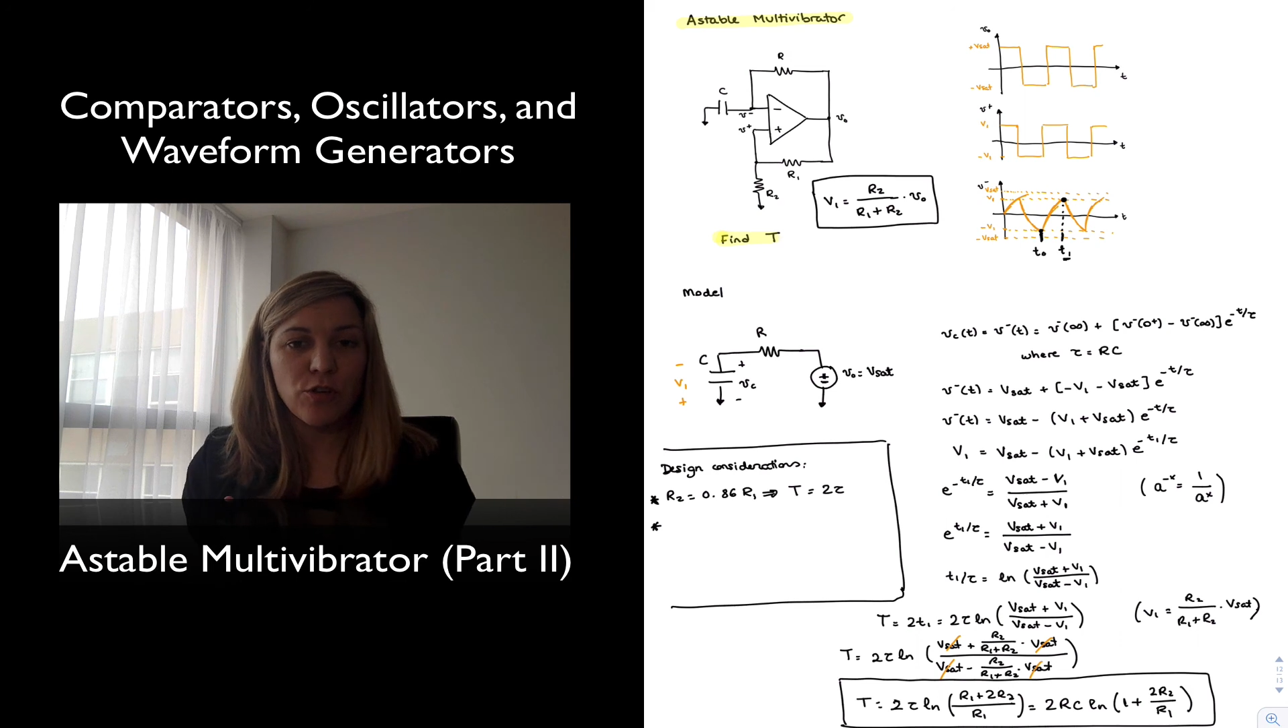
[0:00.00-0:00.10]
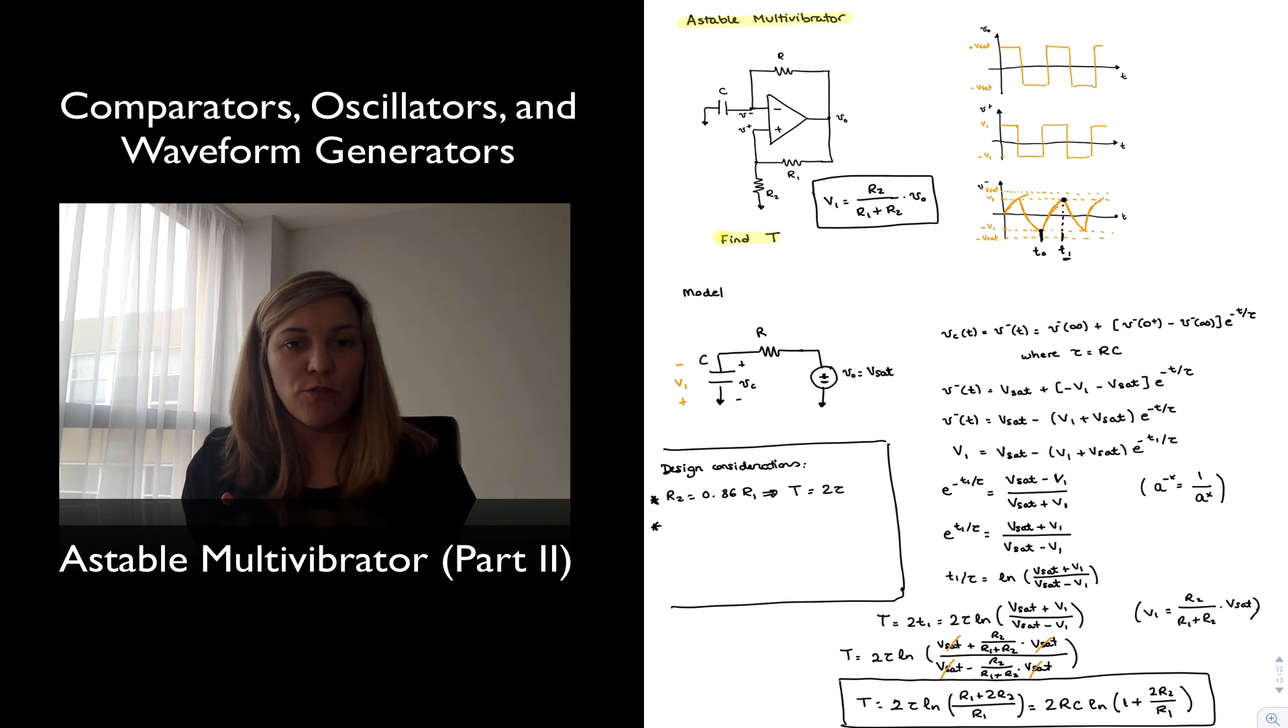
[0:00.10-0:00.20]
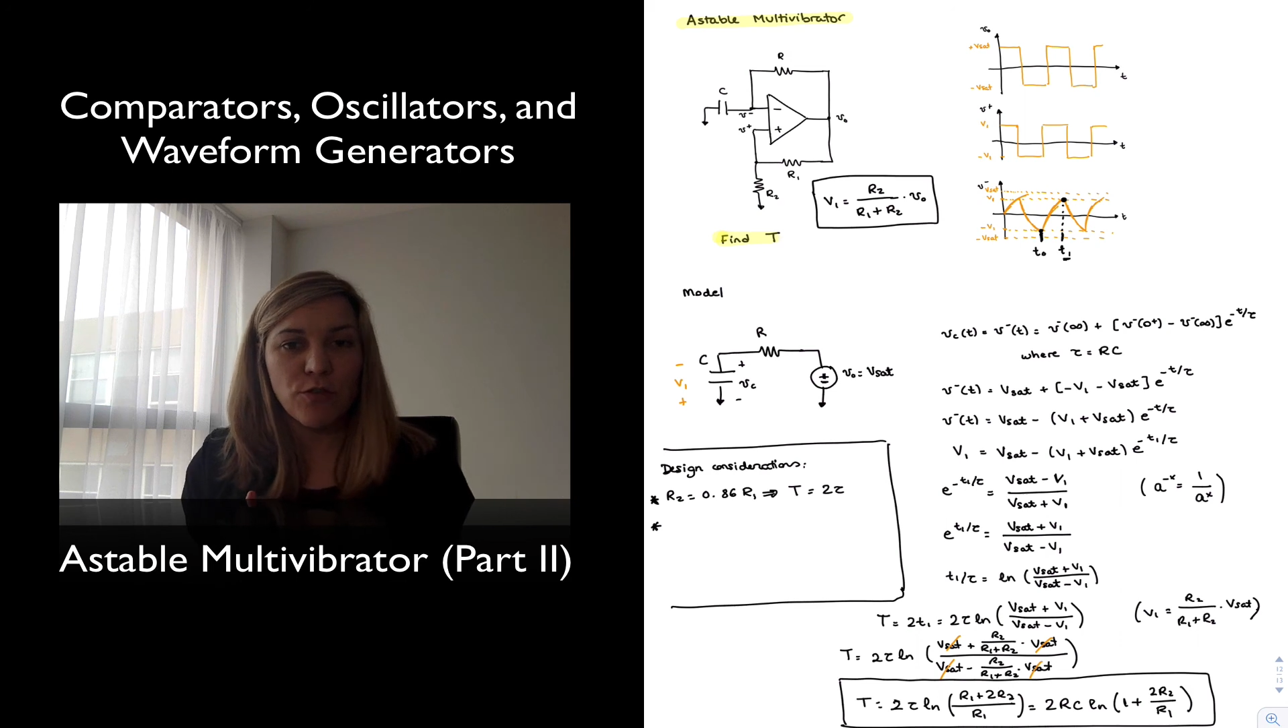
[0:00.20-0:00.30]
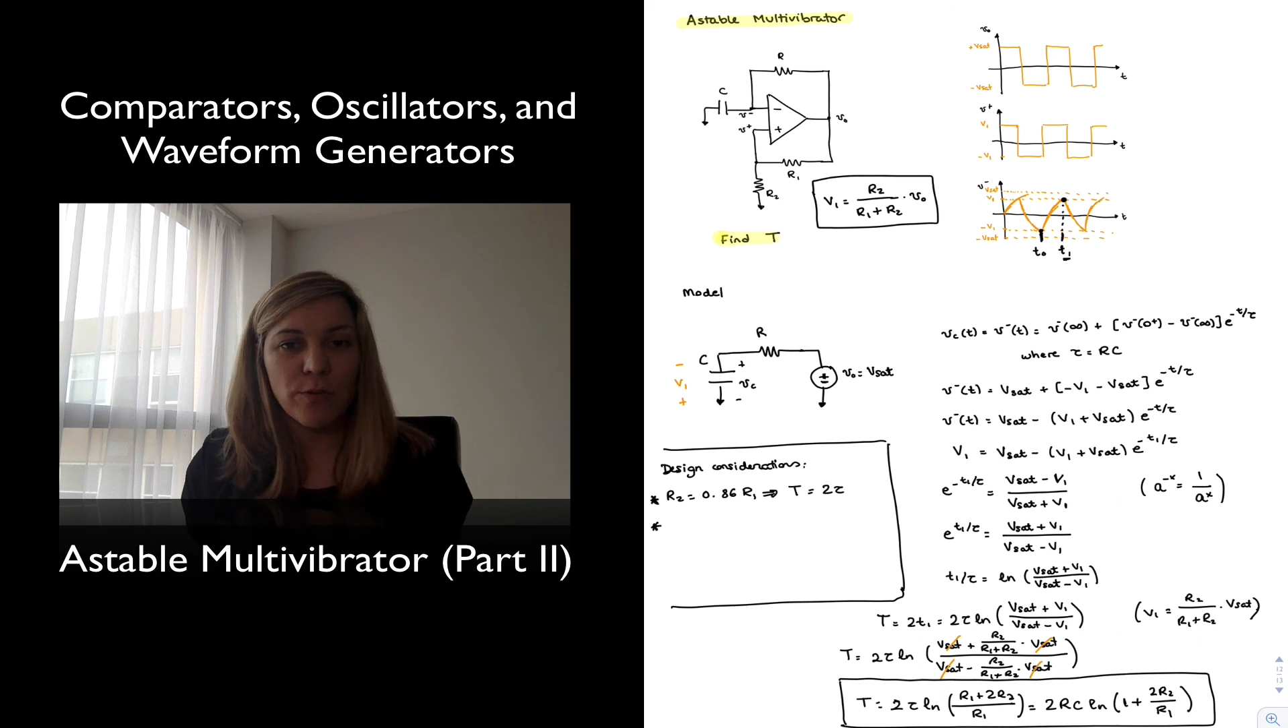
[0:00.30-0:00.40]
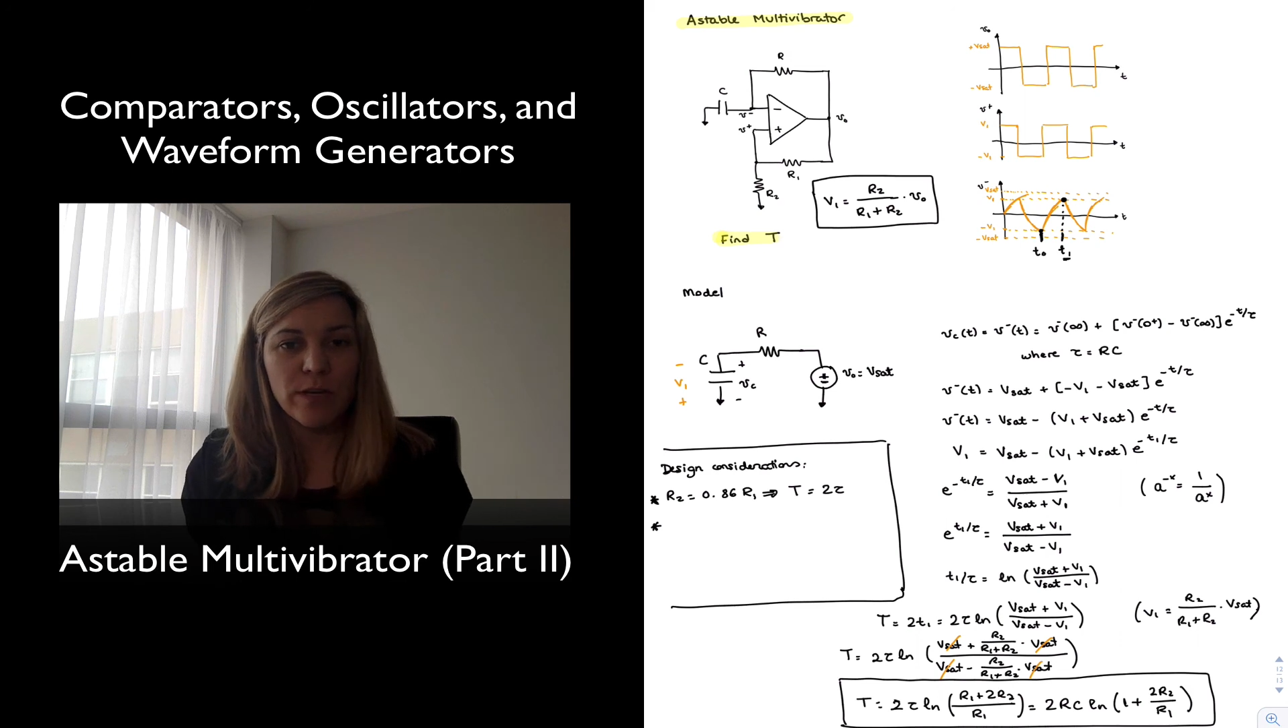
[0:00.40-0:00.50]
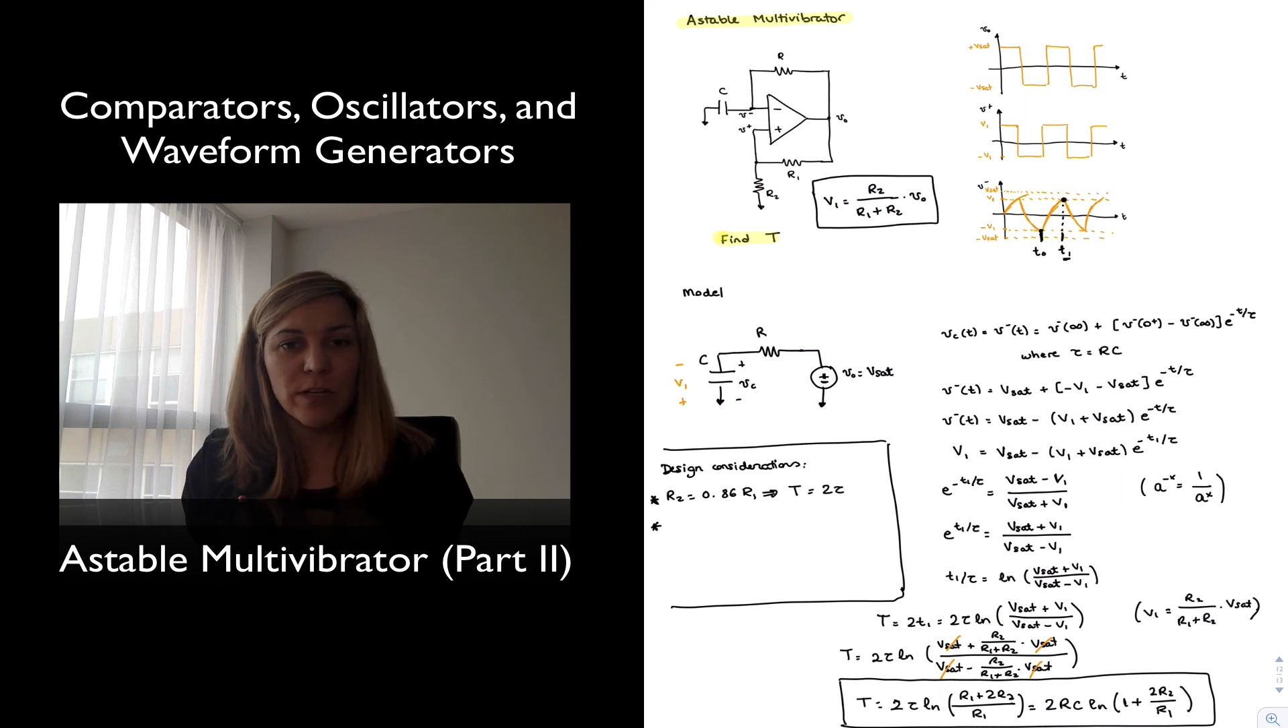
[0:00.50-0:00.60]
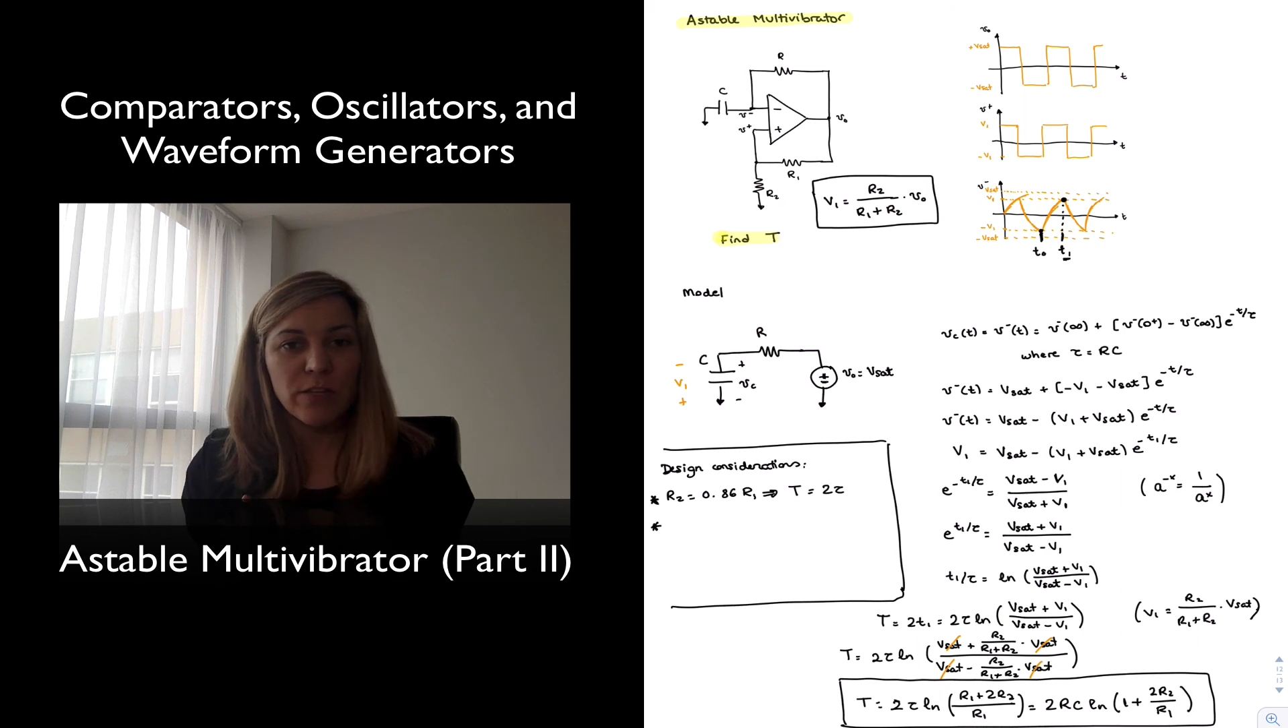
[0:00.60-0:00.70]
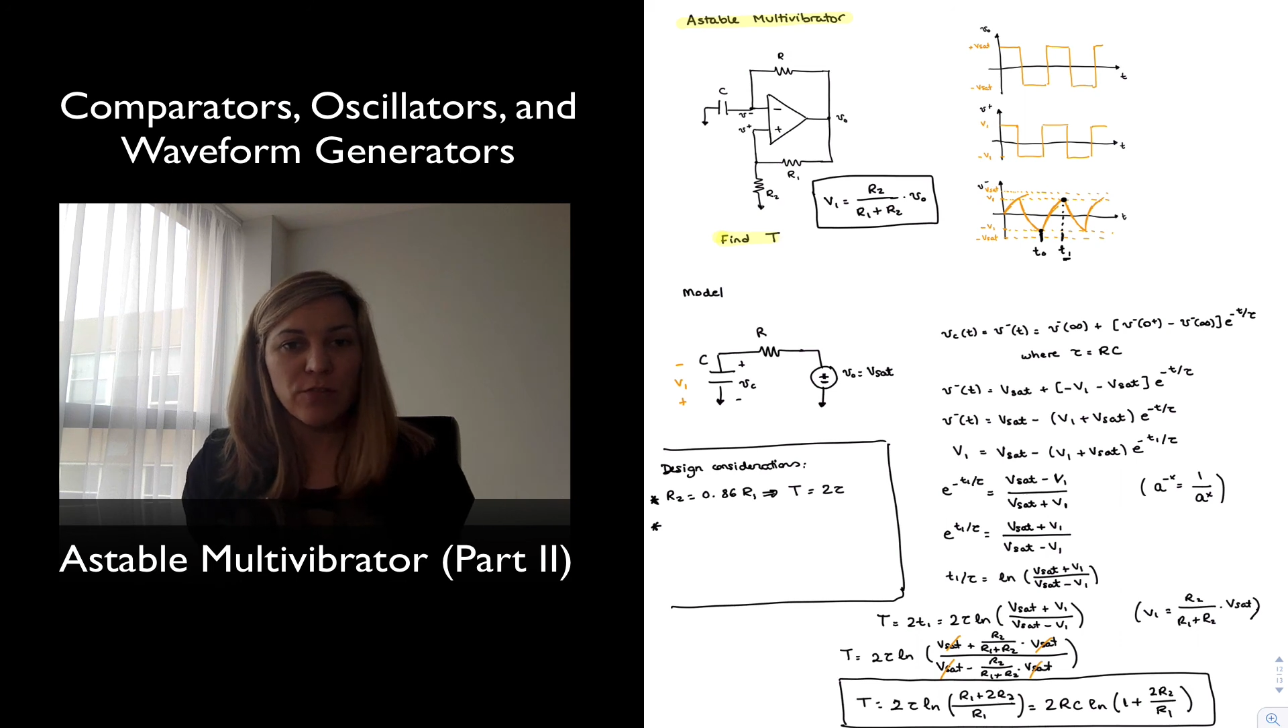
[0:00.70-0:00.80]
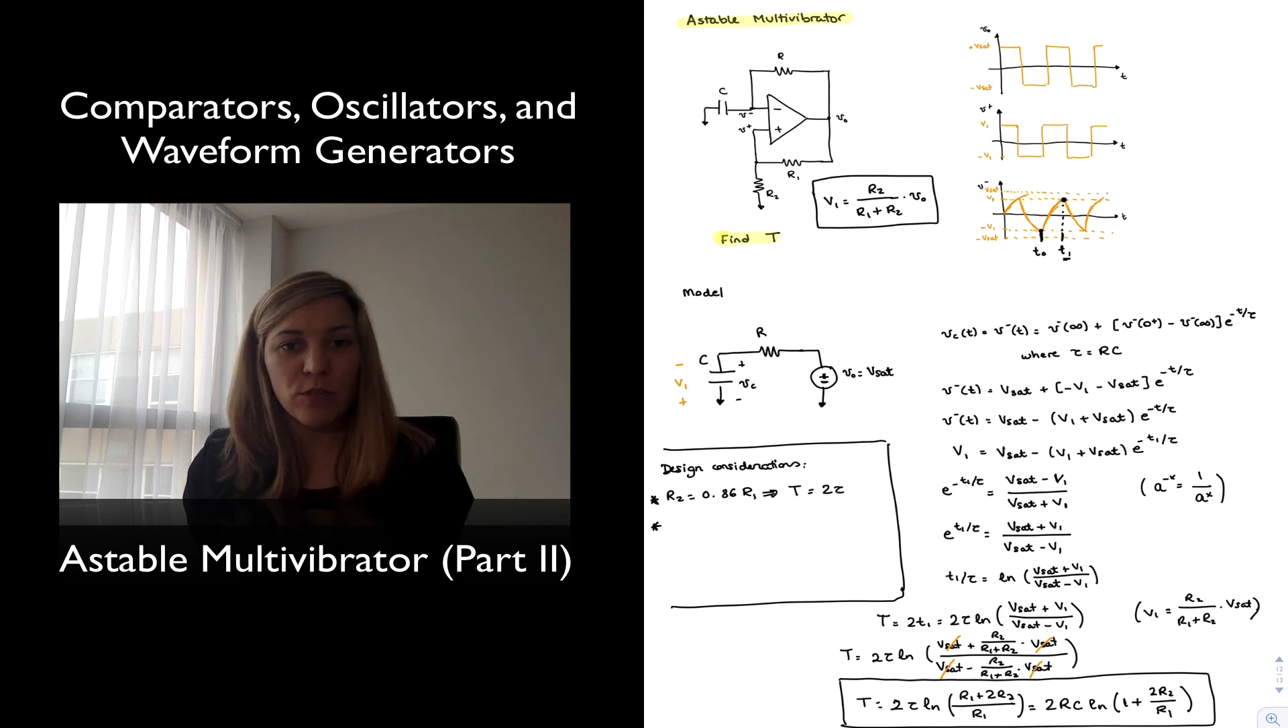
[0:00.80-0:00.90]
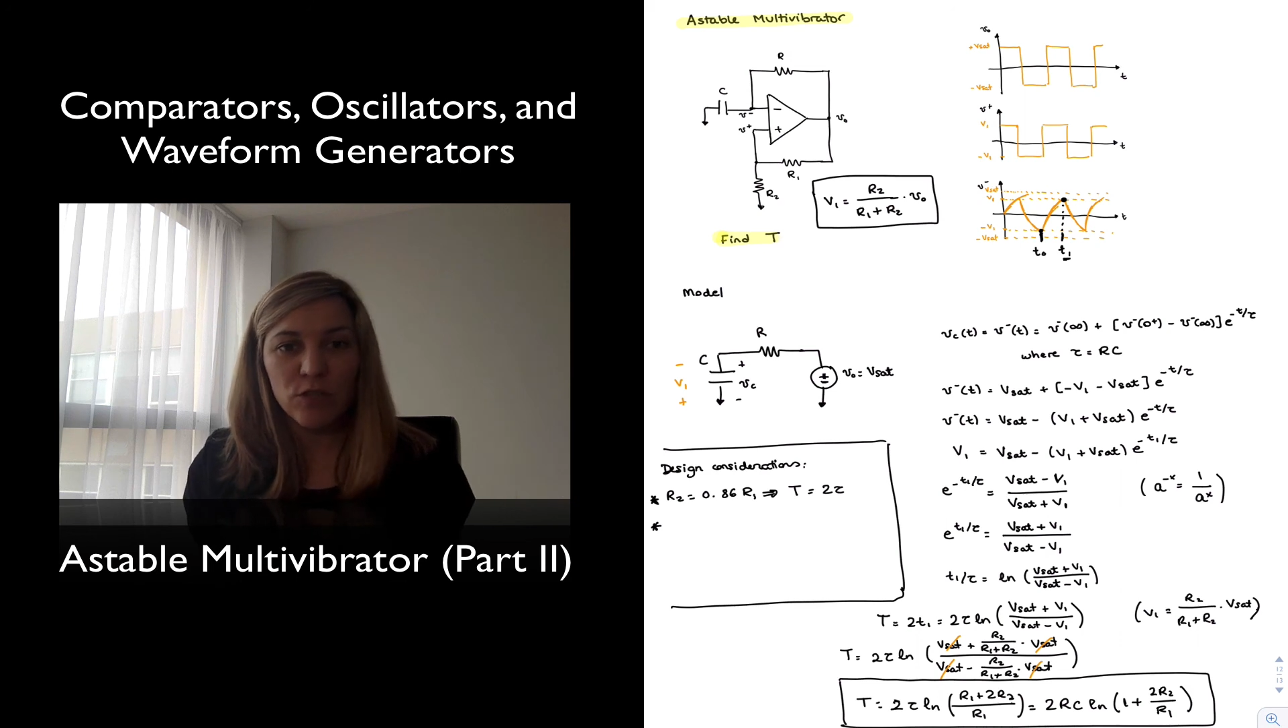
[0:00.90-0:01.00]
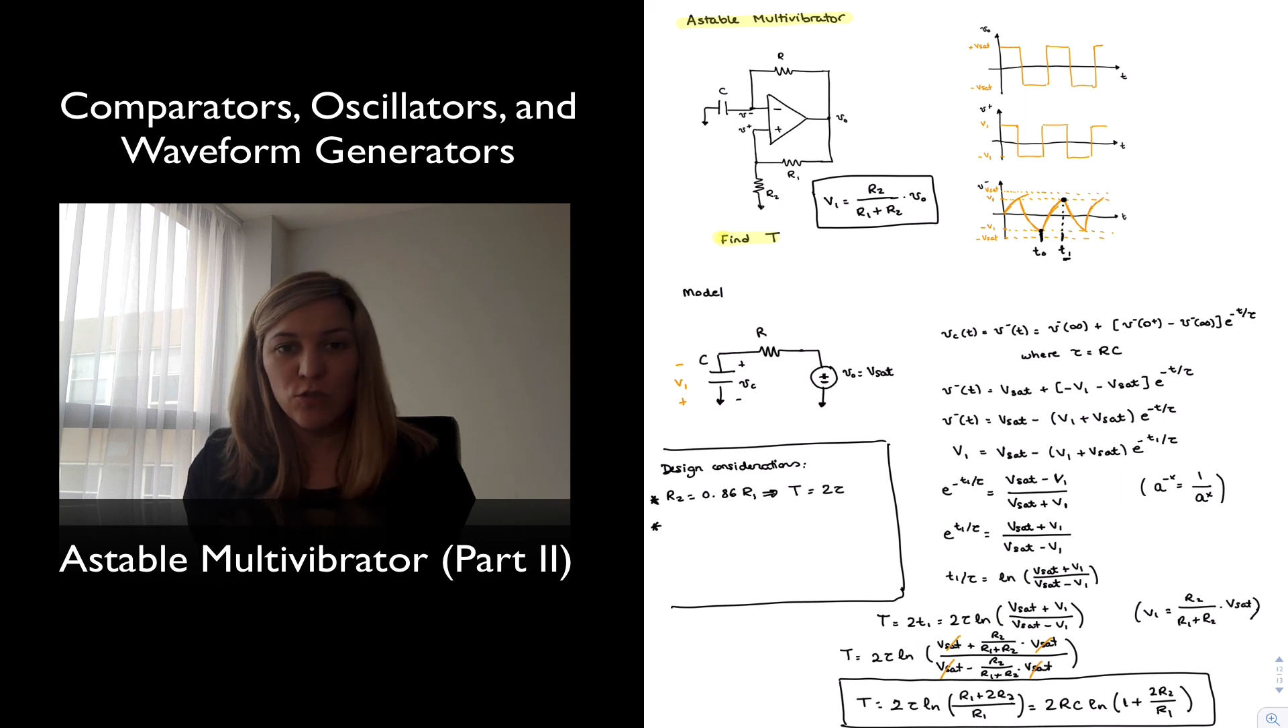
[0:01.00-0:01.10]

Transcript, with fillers: go from a negative voltage